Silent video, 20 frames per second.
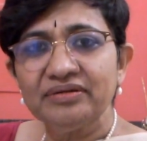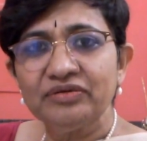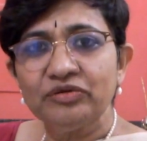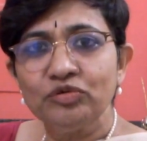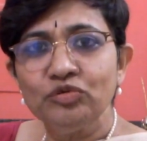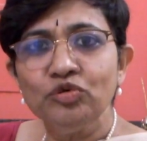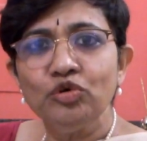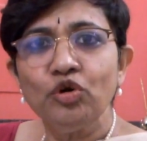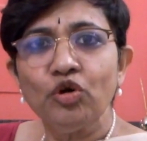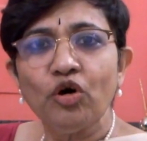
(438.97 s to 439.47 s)

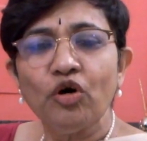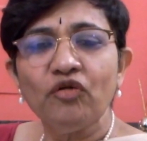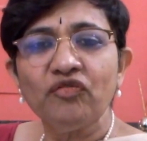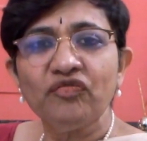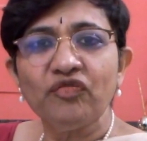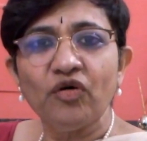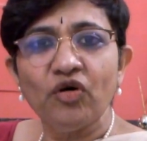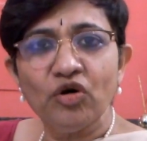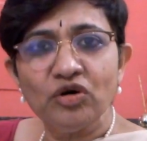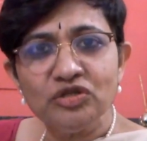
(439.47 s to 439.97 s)
rule
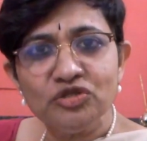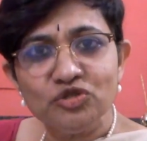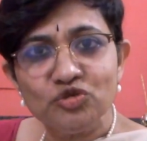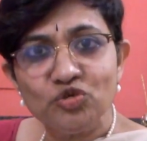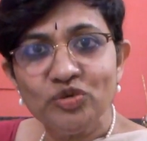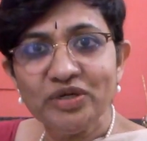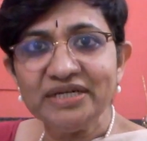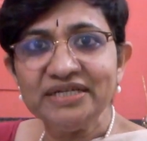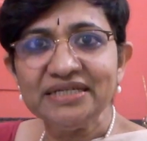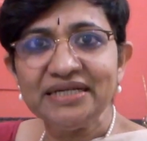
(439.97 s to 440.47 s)
of all
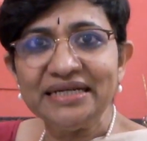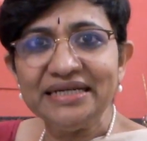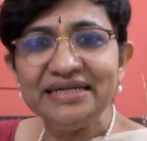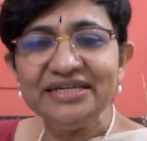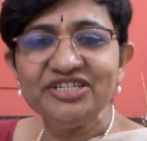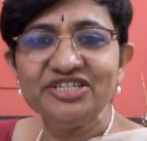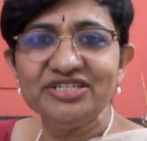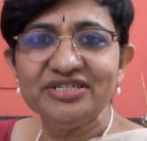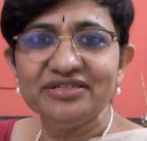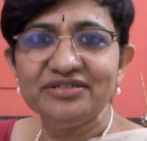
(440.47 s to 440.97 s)
student
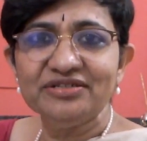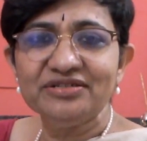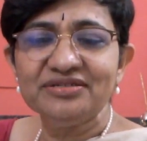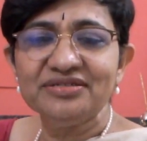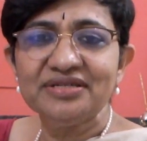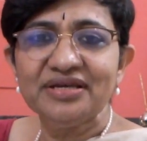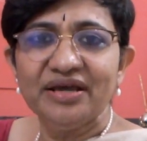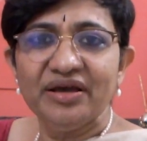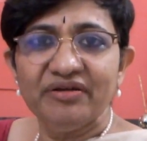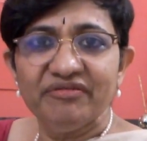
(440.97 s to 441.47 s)

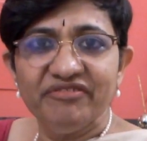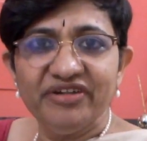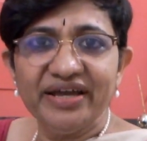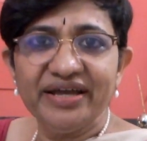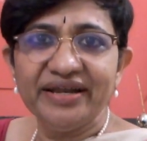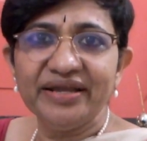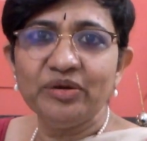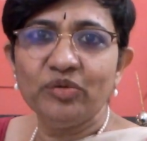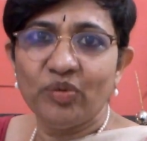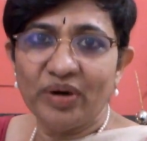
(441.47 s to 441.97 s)
clinicians
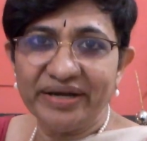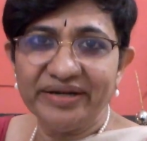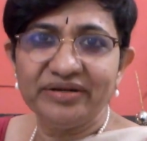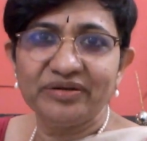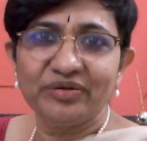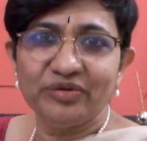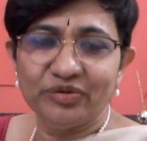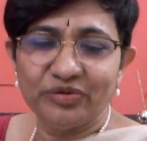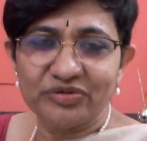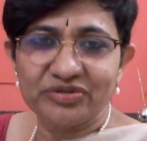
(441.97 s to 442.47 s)
wearing white
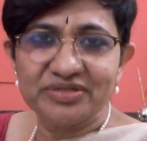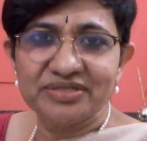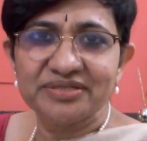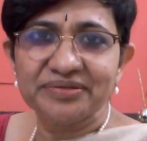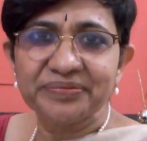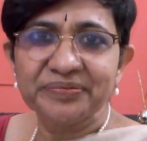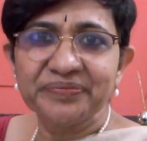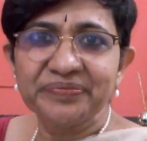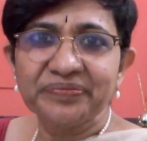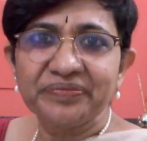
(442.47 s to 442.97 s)
coats
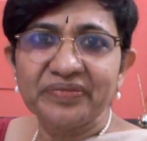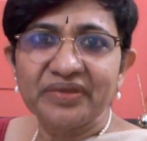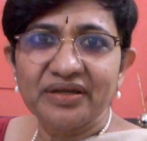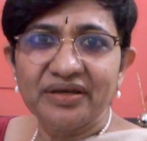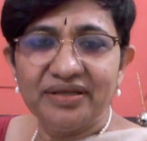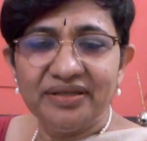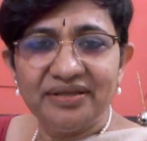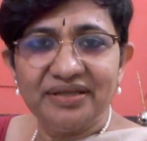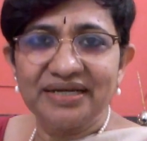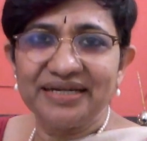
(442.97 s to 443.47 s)

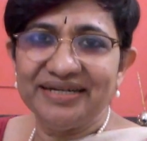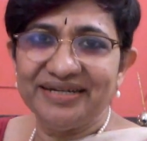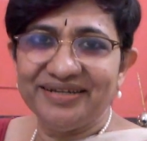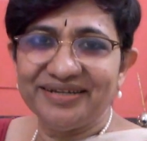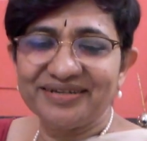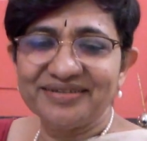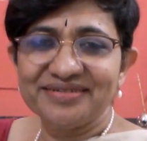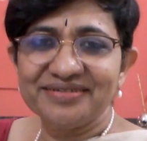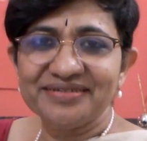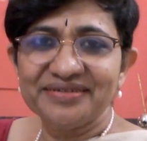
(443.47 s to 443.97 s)
in the
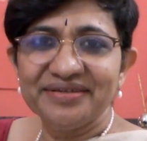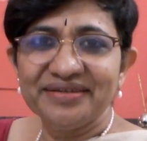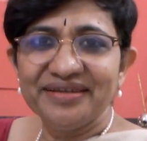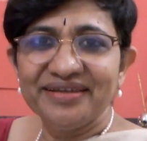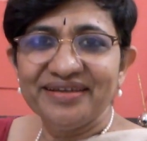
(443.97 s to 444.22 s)
clinics.